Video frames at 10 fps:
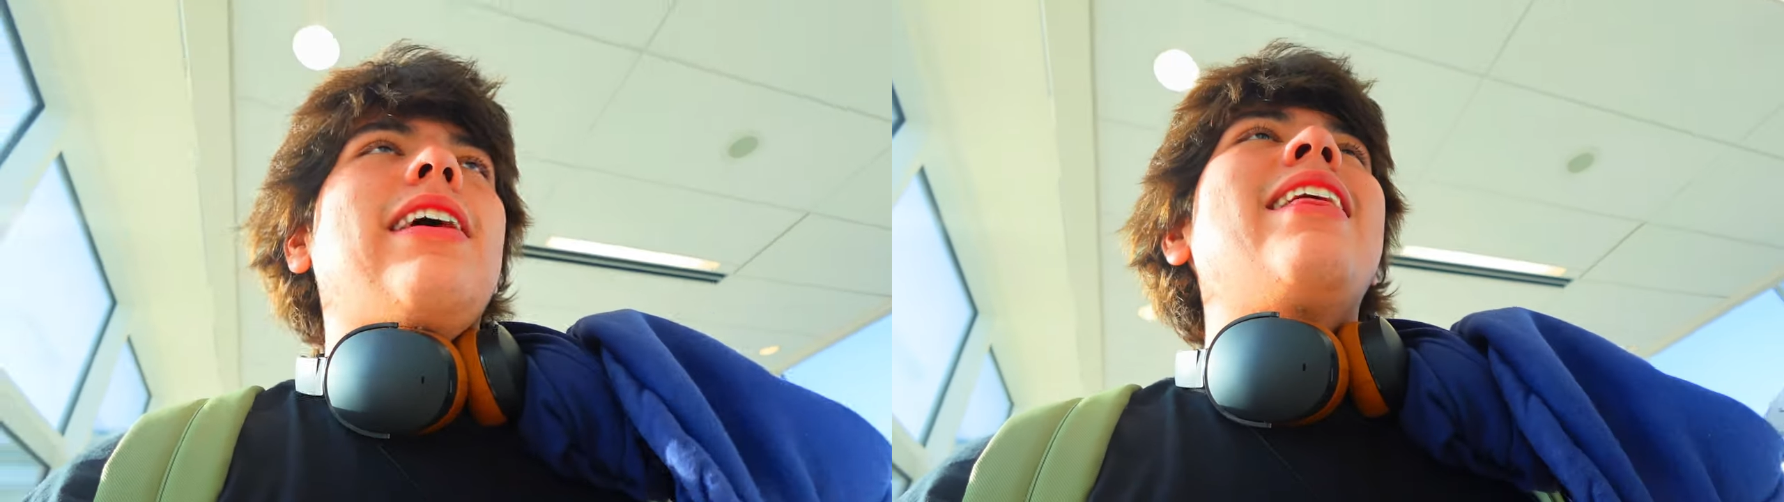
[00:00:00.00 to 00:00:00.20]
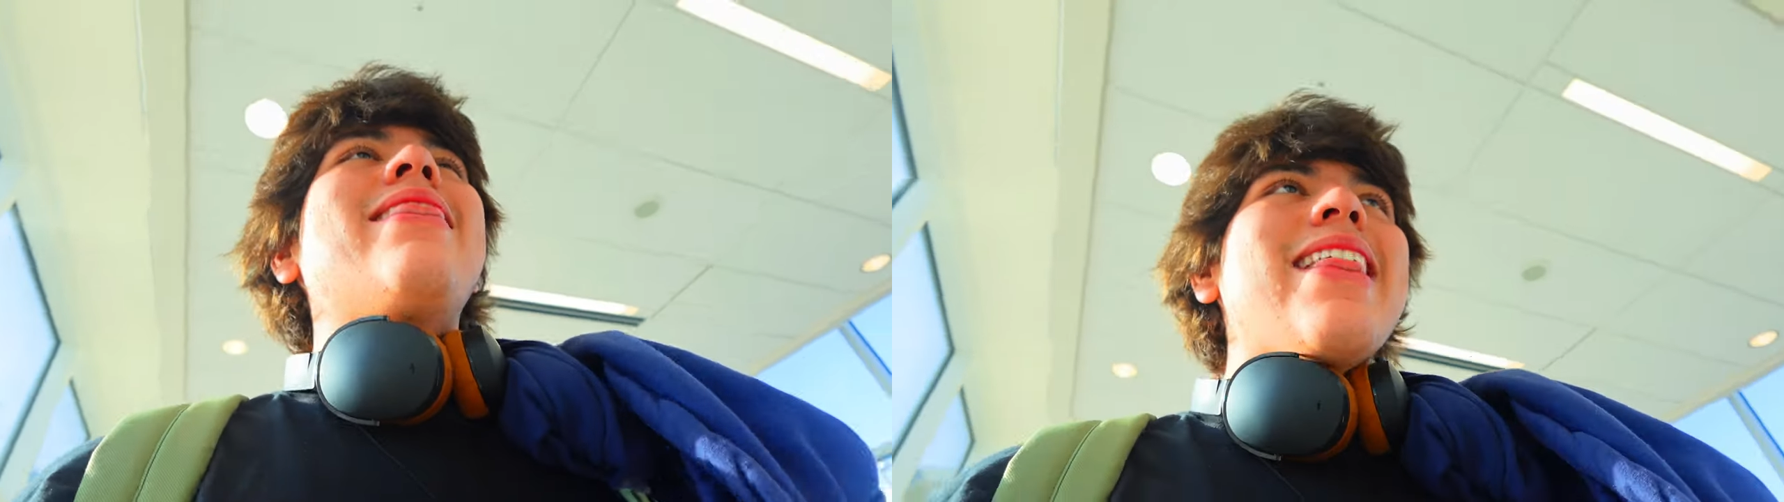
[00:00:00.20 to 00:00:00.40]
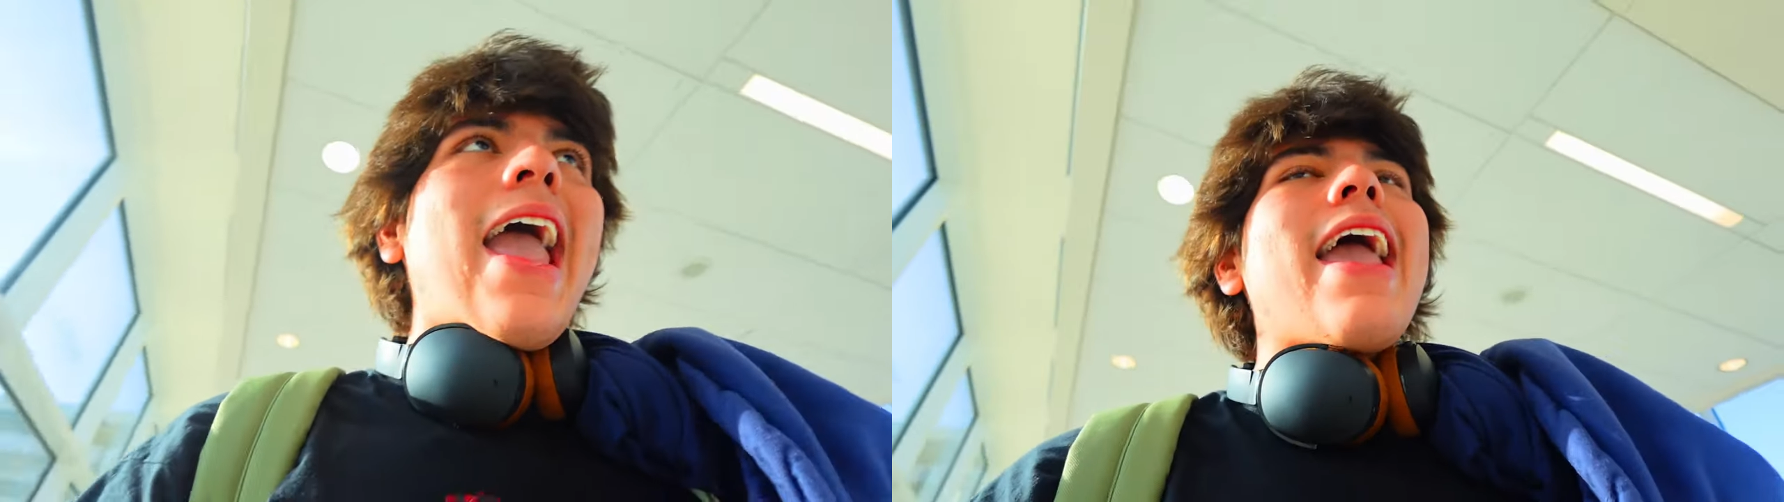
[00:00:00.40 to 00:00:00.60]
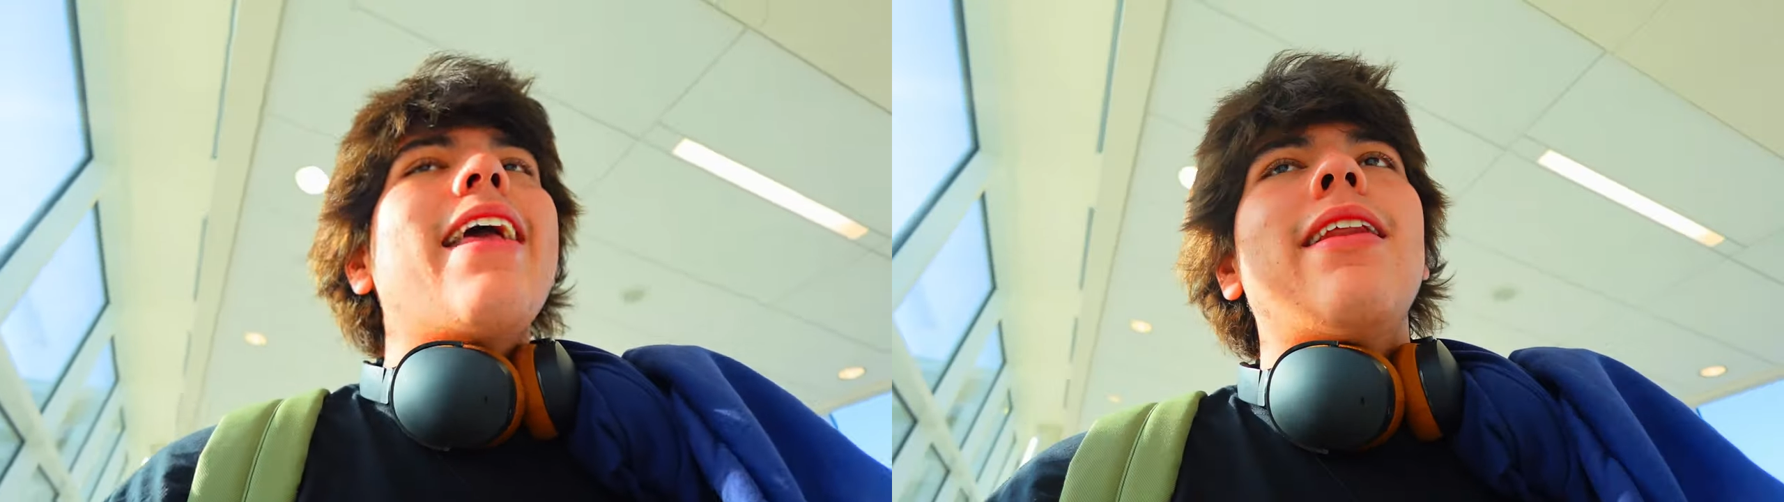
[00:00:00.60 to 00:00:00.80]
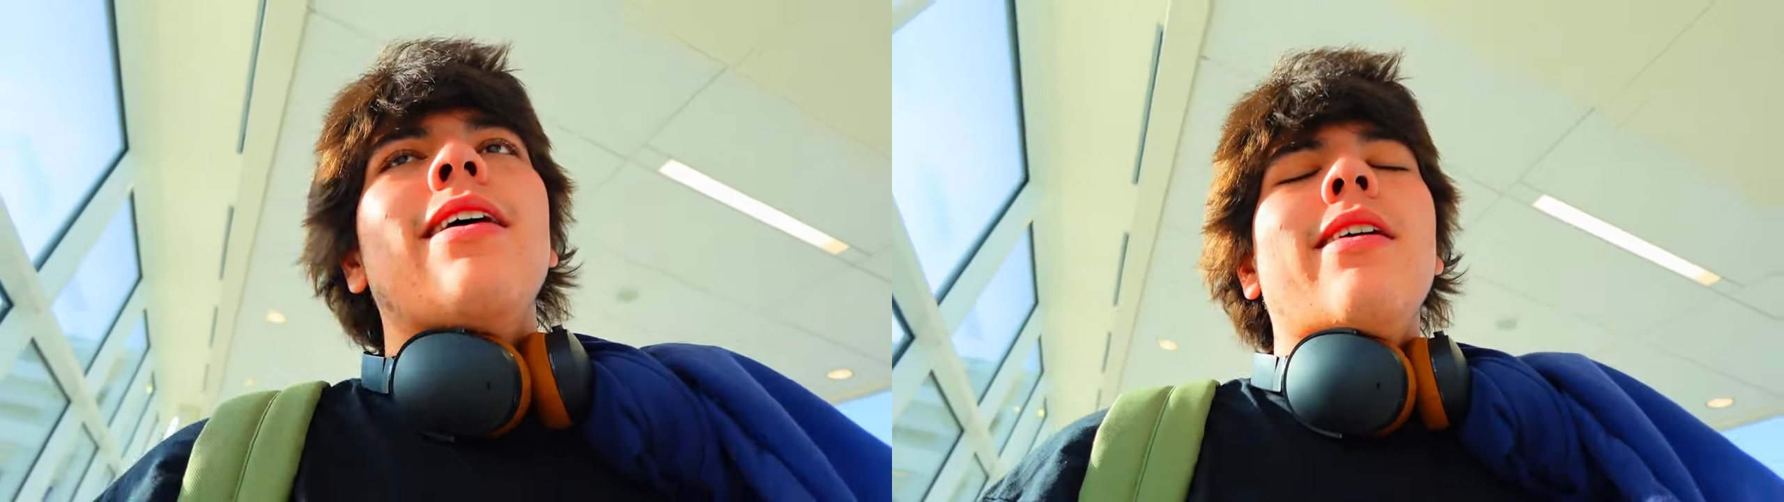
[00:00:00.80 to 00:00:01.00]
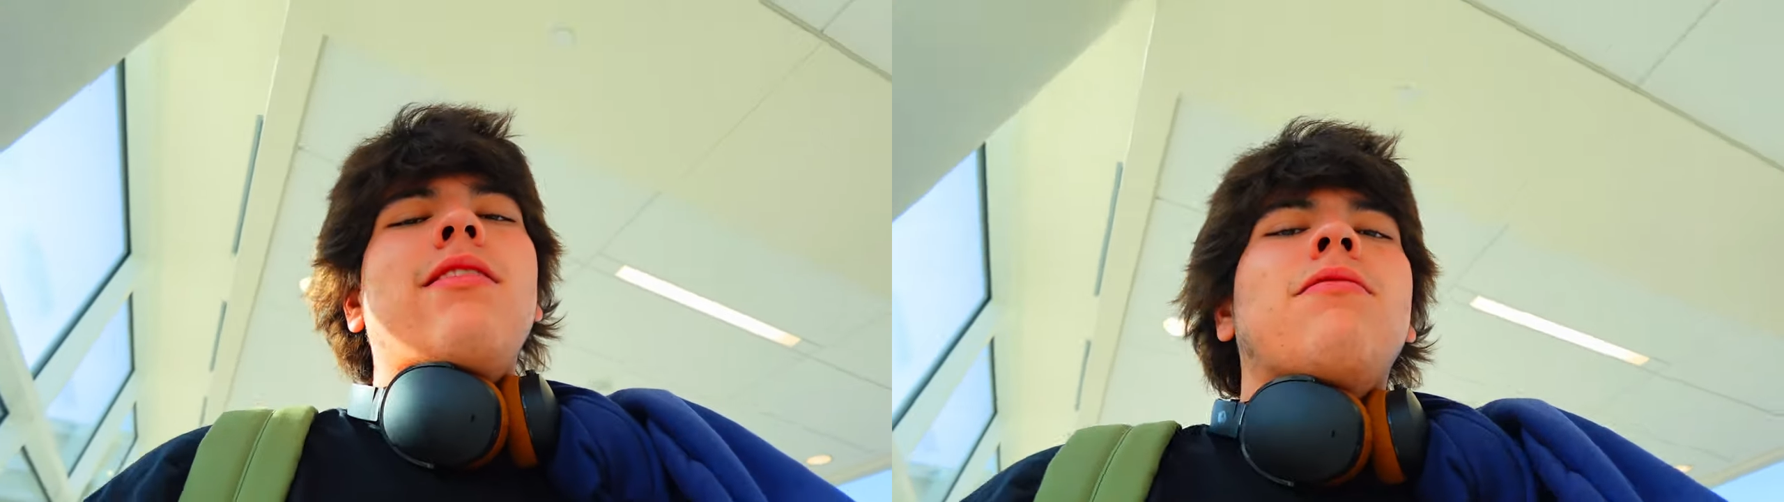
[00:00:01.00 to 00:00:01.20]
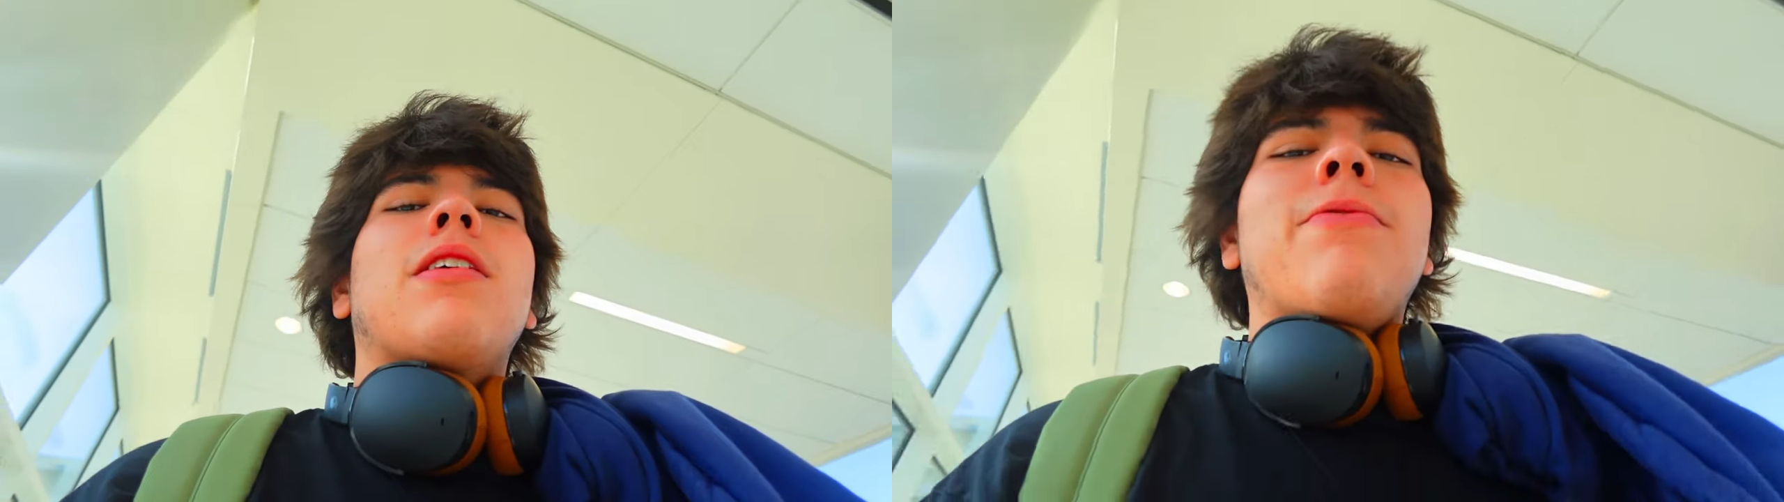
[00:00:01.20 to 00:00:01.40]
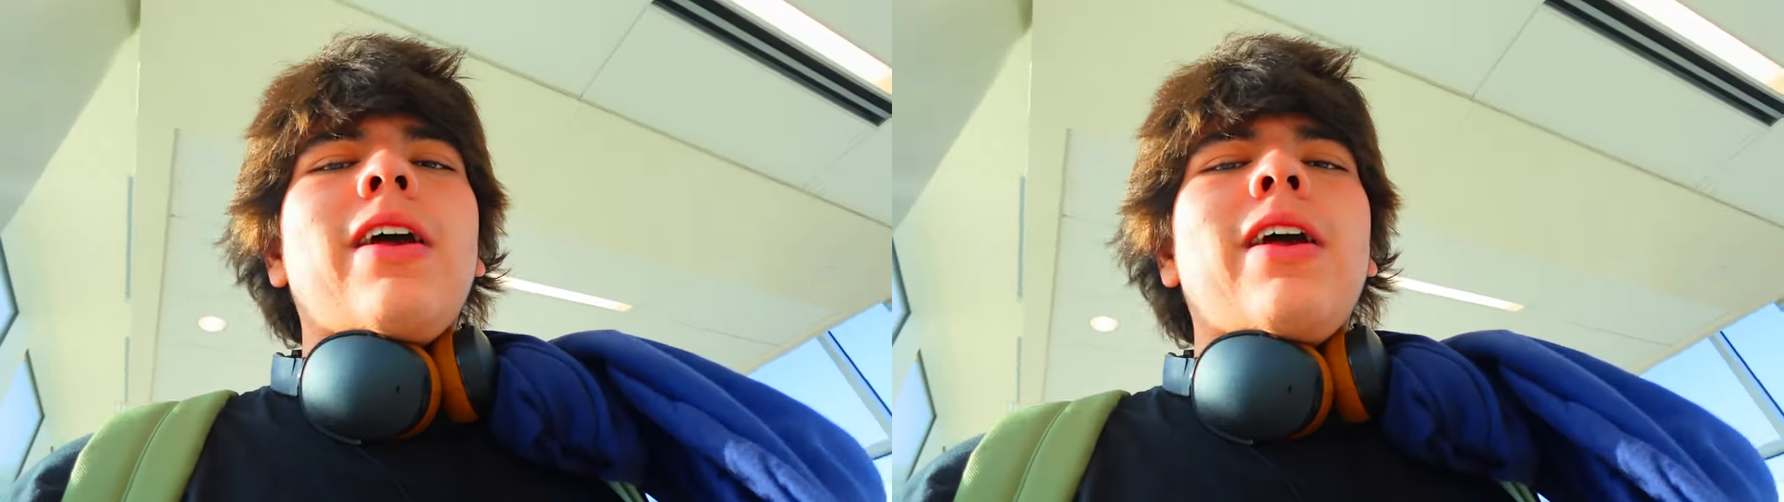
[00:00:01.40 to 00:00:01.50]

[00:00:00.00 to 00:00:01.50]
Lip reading: and then we can